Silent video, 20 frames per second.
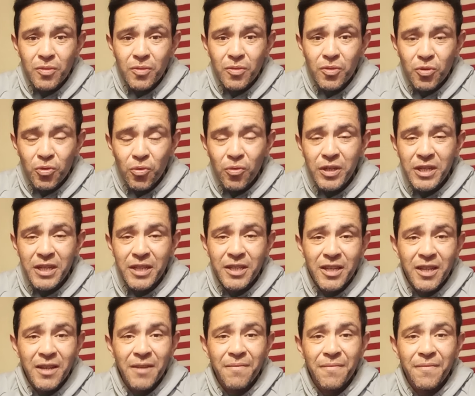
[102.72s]
truly
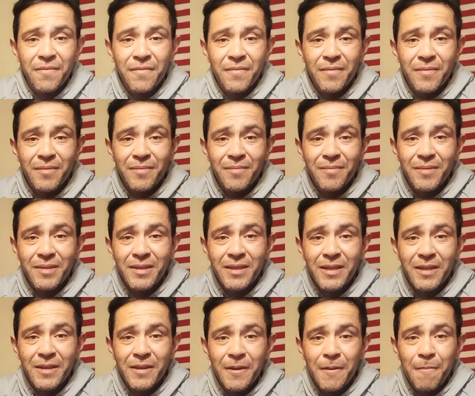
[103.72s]
enough
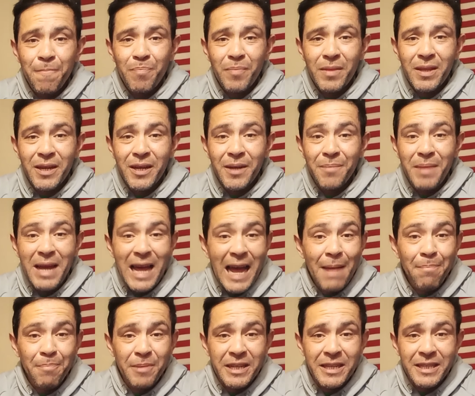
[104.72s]
um,
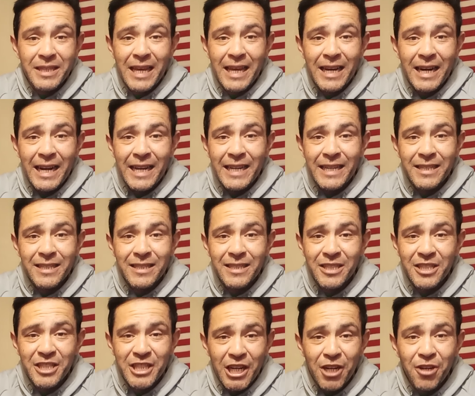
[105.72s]
happy that I
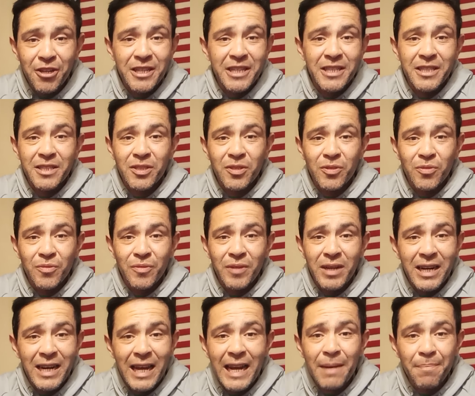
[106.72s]
shared this to a
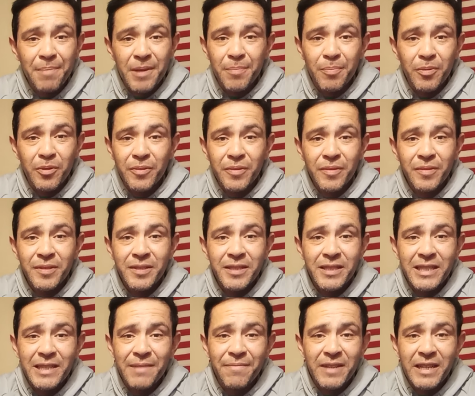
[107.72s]
lot of people,
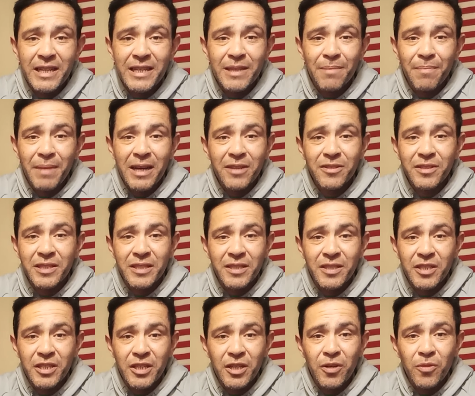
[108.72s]
even in the mountains,
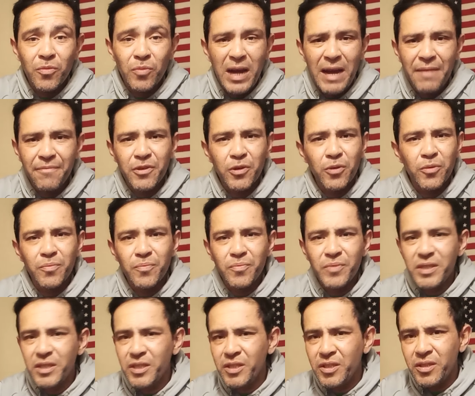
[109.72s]
you know, after
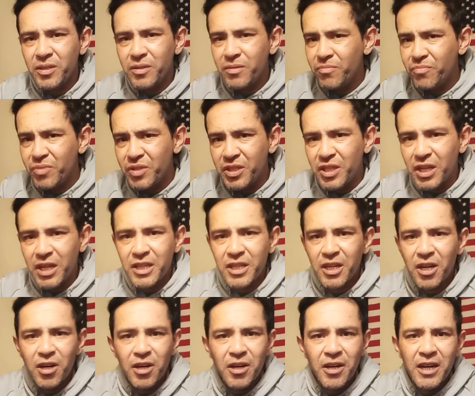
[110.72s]
we, have done
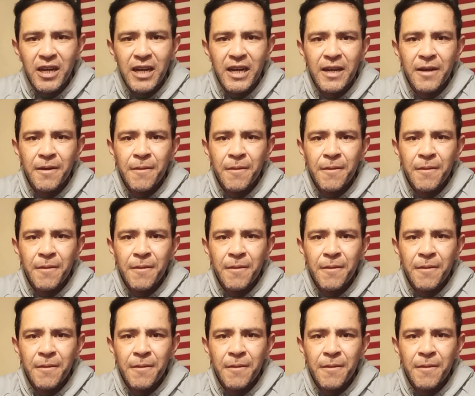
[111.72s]
our uh,